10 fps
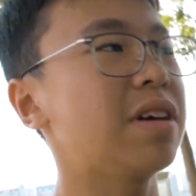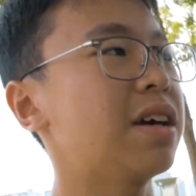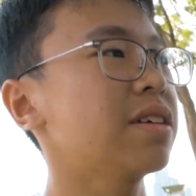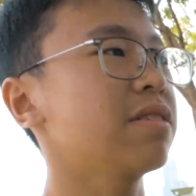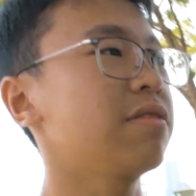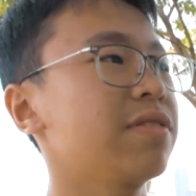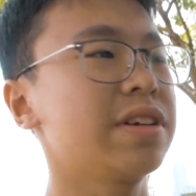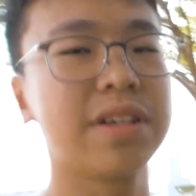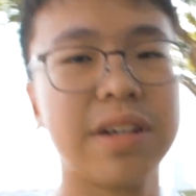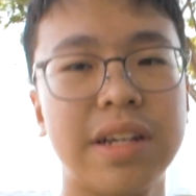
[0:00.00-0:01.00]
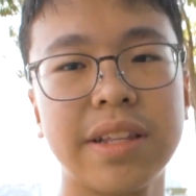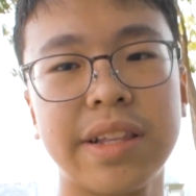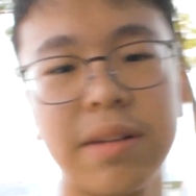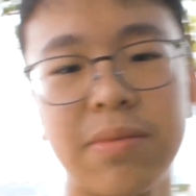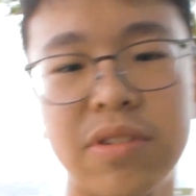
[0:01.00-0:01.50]
over here at
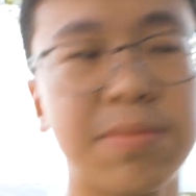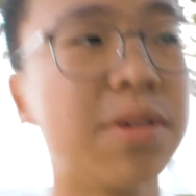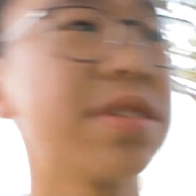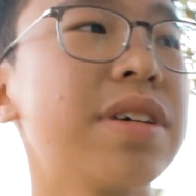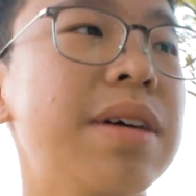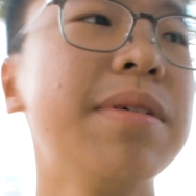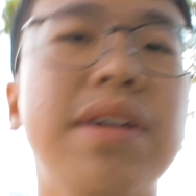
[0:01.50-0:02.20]
Singapore Sports Hub,